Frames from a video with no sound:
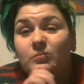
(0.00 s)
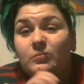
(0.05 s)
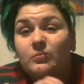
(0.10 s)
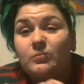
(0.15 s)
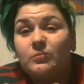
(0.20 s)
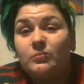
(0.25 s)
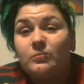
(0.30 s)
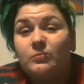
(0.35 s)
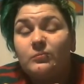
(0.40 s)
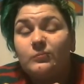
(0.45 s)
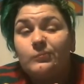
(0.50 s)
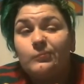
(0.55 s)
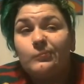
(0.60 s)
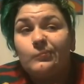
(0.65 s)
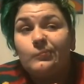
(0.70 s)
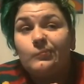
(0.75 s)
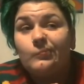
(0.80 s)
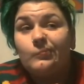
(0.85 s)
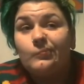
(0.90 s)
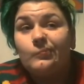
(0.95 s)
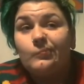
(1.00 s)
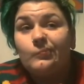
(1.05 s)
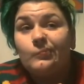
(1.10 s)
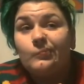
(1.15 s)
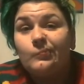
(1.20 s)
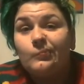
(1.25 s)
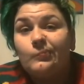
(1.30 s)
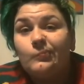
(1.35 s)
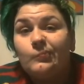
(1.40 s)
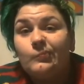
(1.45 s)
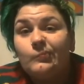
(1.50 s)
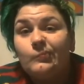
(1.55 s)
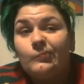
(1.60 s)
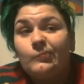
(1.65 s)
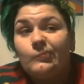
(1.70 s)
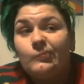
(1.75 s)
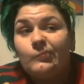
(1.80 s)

(silence)